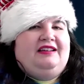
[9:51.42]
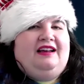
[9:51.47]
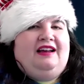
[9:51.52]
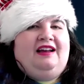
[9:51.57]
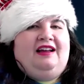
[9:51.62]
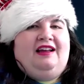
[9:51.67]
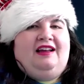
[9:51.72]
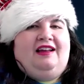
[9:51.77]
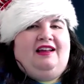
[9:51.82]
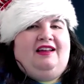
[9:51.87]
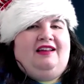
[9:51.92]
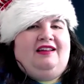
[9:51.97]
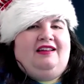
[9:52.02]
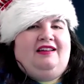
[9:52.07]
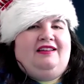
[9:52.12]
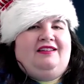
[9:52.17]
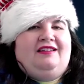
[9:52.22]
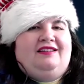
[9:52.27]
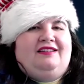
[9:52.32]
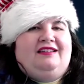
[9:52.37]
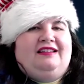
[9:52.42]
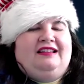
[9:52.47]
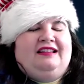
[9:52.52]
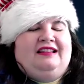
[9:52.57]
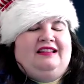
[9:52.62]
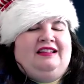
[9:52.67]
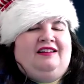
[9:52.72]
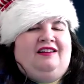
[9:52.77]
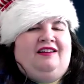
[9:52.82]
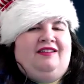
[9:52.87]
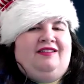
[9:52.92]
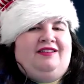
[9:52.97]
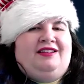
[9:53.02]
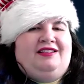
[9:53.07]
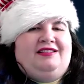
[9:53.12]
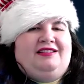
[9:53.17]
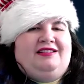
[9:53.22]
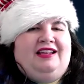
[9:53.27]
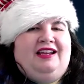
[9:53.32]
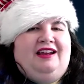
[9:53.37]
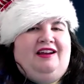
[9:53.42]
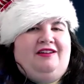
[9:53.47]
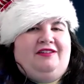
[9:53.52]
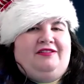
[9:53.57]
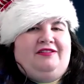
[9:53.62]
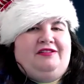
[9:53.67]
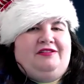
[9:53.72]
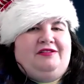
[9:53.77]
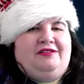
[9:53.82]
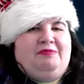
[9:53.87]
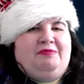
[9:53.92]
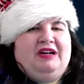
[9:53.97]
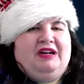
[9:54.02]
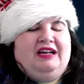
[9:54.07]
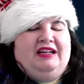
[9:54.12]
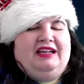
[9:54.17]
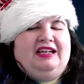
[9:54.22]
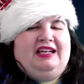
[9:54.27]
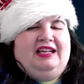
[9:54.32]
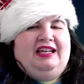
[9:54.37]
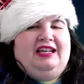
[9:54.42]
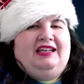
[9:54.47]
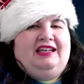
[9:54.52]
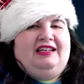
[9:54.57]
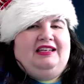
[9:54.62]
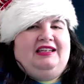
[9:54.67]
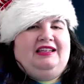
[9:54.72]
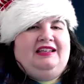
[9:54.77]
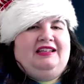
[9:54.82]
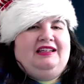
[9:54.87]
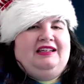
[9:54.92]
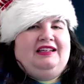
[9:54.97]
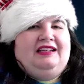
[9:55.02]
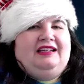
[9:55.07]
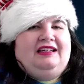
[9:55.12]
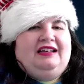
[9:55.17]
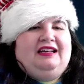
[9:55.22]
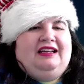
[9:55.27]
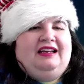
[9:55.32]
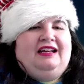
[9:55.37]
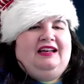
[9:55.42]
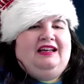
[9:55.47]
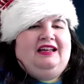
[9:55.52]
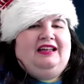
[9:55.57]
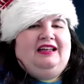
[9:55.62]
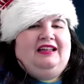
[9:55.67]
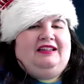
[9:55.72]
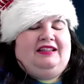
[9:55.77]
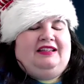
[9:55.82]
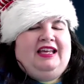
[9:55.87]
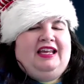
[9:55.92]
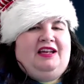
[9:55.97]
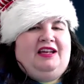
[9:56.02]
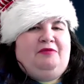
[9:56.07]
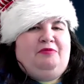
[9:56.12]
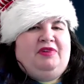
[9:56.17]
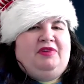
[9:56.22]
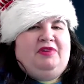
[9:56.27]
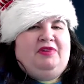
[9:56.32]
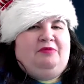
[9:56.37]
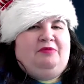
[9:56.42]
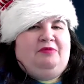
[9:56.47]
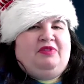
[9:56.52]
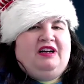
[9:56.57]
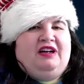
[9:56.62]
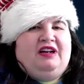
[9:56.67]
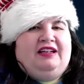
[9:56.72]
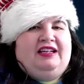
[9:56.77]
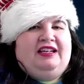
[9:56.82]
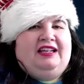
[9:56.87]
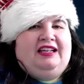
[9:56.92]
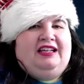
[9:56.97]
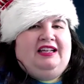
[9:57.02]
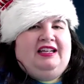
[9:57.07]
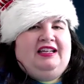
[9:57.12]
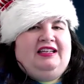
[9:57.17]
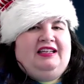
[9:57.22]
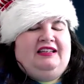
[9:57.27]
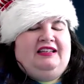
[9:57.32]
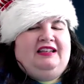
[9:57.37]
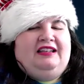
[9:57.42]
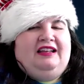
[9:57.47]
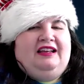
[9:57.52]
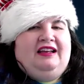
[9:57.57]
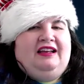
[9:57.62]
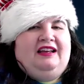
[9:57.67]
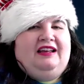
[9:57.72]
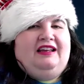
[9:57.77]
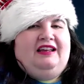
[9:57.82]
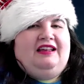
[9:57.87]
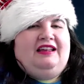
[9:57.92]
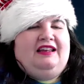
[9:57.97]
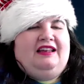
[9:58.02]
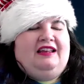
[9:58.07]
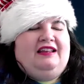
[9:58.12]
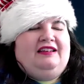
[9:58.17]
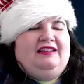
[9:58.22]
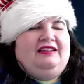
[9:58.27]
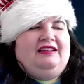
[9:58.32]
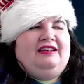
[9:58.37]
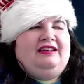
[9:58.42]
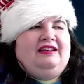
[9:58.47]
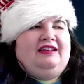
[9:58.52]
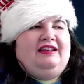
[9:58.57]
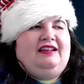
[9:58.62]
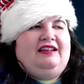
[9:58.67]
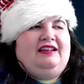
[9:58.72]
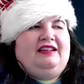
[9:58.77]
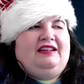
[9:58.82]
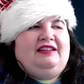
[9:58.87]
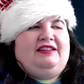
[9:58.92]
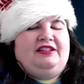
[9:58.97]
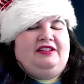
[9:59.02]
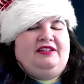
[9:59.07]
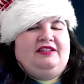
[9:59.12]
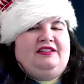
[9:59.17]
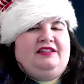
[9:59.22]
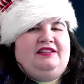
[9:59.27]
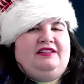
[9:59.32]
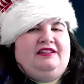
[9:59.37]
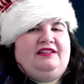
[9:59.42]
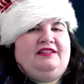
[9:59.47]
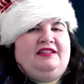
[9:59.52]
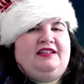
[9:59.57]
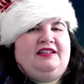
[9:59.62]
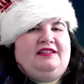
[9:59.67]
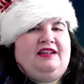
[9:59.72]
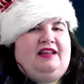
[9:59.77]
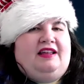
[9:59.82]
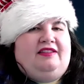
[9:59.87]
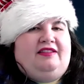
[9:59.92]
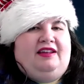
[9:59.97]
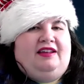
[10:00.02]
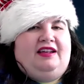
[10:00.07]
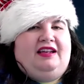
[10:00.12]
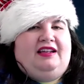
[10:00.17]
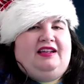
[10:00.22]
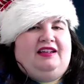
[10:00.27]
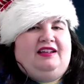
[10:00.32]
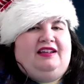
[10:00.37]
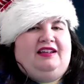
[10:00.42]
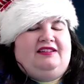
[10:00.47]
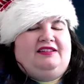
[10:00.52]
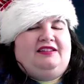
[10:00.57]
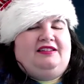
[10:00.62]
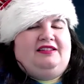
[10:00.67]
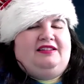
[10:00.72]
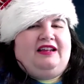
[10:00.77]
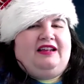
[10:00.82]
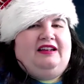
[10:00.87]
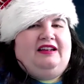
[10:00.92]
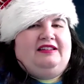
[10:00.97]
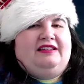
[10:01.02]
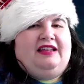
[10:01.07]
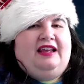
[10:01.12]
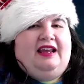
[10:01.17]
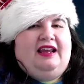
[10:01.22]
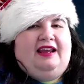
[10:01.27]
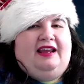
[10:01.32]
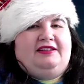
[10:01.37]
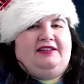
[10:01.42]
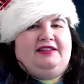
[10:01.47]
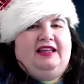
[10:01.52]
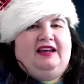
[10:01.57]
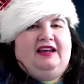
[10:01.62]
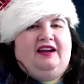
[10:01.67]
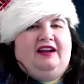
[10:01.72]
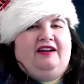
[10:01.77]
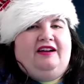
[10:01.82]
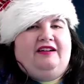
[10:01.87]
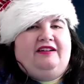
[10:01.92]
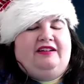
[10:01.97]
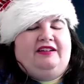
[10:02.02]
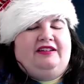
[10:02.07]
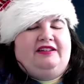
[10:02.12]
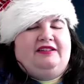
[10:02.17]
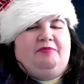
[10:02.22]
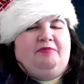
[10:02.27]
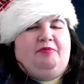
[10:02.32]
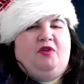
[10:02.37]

all these characters brought in. Gambit brought in, and it just does nothing and just kind of hangs there and is